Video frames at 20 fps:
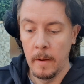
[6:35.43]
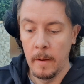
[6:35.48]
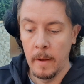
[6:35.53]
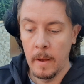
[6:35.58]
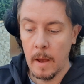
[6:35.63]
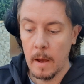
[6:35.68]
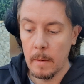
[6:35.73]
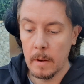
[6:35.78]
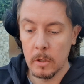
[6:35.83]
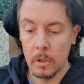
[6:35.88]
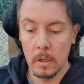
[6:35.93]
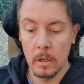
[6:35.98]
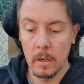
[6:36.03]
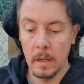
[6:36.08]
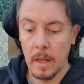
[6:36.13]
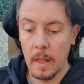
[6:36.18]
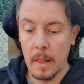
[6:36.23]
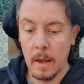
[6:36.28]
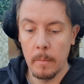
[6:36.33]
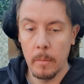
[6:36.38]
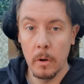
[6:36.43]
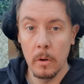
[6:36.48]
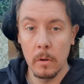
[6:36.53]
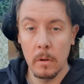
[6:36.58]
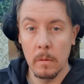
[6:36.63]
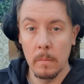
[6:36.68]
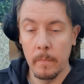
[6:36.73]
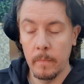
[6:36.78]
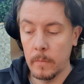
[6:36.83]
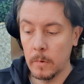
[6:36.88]
I'm actually going to get that book
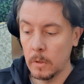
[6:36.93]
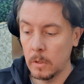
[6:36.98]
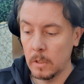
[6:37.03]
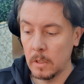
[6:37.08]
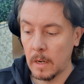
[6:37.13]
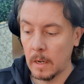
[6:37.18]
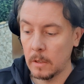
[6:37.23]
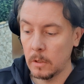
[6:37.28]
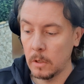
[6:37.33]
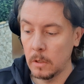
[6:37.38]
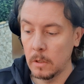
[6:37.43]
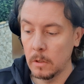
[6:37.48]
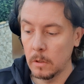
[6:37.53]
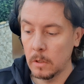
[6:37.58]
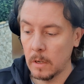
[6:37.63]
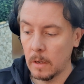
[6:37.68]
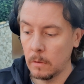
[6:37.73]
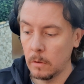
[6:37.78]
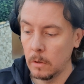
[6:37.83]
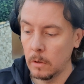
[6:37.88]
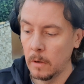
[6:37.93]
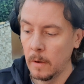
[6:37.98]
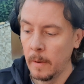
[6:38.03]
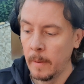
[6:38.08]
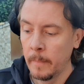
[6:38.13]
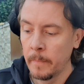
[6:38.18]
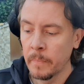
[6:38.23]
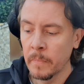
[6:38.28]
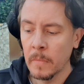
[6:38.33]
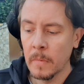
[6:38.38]
because it actually does sound good.
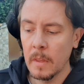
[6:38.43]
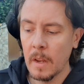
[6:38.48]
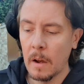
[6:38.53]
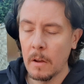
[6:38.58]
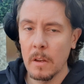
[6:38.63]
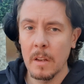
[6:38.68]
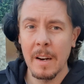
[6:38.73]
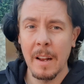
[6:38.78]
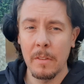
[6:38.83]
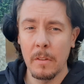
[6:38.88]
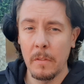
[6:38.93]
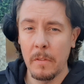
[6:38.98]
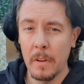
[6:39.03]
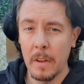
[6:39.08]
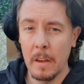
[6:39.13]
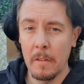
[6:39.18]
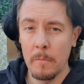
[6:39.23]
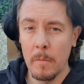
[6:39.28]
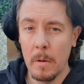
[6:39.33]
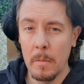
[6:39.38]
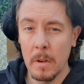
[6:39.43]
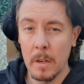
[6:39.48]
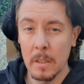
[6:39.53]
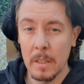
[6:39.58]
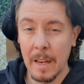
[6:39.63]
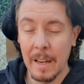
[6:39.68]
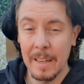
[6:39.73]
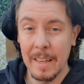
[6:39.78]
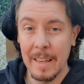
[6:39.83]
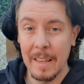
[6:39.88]
Now you're going to have to forgive me
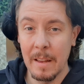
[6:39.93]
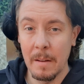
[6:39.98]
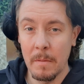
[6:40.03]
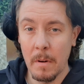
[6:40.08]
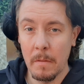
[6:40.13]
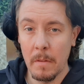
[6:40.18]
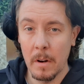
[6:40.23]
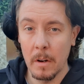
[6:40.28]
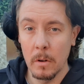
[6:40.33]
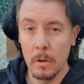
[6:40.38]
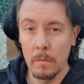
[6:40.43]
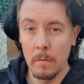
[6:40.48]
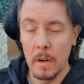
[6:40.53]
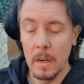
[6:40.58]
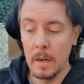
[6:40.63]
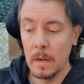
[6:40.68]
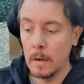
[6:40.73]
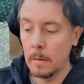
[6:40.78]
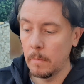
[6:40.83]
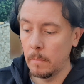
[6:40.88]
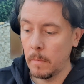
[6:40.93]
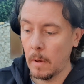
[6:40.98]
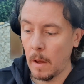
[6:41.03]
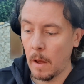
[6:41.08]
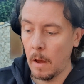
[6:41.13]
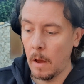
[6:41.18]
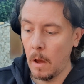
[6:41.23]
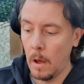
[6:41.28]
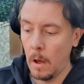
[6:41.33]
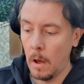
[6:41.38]
because I'm not very good at reading them.
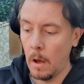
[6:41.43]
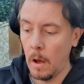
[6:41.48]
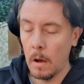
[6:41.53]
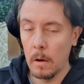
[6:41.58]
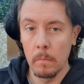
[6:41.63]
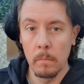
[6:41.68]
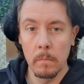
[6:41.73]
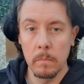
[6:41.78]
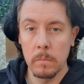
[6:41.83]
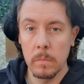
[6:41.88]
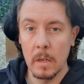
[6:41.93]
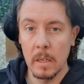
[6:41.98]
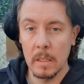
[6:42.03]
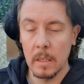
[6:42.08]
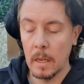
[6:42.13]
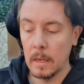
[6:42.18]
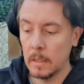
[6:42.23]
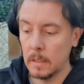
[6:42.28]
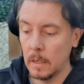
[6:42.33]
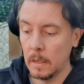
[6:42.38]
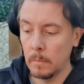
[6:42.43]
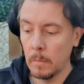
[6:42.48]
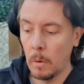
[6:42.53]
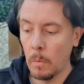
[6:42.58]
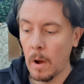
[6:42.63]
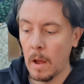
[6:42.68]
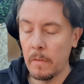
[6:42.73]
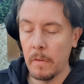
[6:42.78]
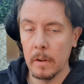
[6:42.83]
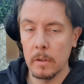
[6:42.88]
I'm dyslexic. My
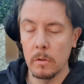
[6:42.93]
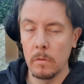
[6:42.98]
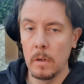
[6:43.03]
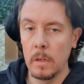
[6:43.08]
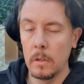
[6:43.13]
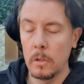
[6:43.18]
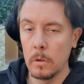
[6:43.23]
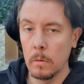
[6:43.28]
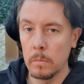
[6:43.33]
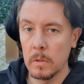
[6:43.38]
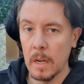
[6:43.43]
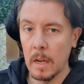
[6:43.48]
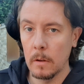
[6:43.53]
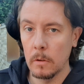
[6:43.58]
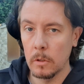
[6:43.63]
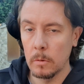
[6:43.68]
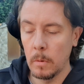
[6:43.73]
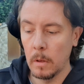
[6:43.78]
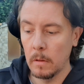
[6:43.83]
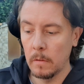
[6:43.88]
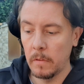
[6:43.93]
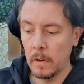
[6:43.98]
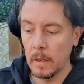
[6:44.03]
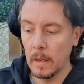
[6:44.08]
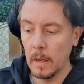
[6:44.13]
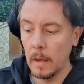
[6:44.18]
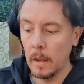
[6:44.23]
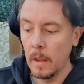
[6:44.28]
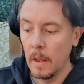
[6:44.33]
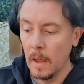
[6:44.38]
wife has to read subtitles to me on the
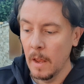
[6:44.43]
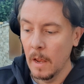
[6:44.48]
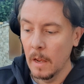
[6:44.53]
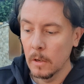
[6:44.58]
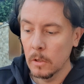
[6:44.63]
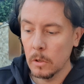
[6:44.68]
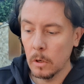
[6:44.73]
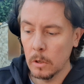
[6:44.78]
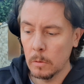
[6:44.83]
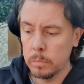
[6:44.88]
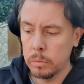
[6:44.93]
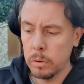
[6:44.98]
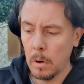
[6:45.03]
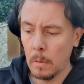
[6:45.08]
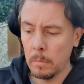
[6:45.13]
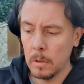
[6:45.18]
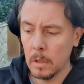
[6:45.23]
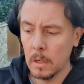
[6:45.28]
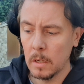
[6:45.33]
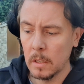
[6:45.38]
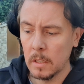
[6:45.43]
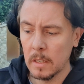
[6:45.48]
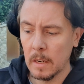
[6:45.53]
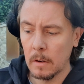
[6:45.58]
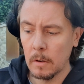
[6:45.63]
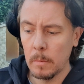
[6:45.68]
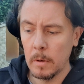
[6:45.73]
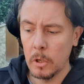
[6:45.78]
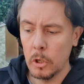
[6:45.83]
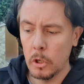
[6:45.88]
finger, so it's probably going to
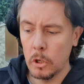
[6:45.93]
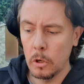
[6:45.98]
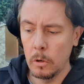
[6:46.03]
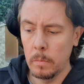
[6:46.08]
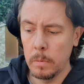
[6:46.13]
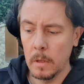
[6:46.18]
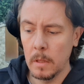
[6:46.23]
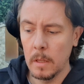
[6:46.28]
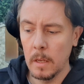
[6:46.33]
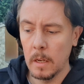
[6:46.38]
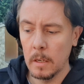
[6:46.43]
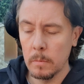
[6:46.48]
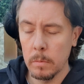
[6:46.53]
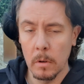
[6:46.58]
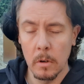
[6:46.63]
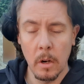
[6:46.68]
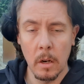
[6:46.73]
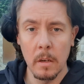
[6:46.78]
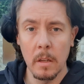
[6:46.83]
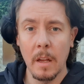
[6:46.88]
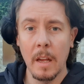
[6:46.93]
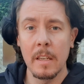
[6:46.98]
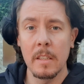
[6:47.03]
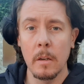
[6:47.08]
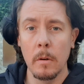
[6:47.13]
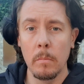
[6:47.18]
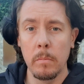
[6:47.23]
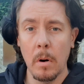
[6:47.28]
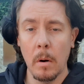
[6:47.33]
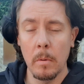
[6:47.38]
sound a bit stupid, this, but nonetheless it
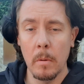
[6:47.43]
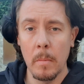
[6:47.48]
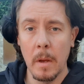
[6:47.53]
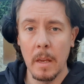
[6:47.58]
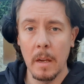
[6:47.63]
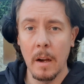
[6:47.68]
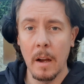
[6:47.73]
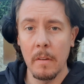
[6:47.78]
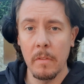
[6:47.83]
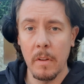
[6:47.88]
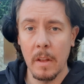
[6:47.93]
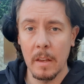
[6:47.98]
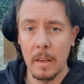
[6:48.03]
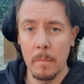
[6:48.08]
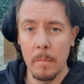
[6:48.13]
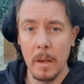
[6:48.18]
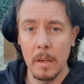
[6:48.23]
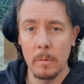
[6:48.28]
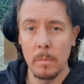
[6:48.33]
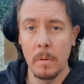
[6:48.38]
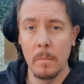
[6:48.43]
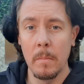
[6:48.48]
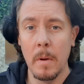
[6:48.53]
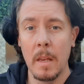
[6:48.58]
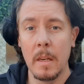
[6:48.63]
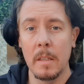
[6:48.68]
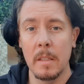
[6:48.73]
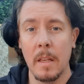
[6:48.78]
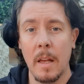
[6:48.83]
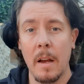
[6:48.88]
will probably make you laugh like it makes my
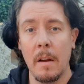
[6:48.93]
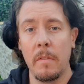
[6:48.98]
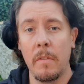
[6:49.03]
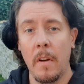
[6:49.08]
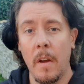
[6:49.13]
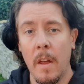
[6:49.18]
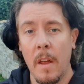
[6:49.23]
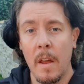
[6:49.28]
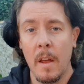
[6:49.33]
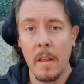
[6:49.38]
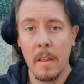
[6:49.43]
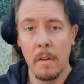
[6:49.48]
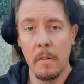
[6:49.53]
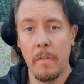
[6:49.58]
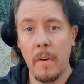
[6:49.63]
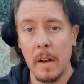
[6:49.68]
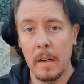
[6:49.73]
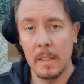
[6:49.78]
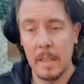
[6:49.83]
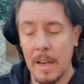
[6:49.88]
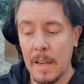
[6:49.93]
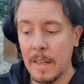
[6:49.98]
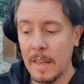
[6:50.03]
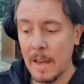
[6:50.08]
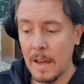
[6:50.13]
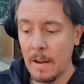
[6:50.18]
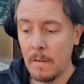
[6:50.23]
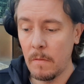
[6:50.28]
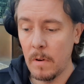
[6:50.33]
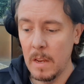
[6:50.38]
mates laugh. The fact I
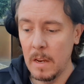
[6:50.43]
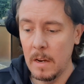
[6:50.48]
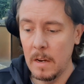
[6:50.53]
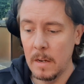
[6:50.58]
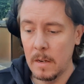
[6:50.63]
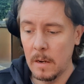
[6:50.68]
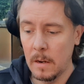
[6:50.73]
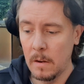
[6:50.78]
can't read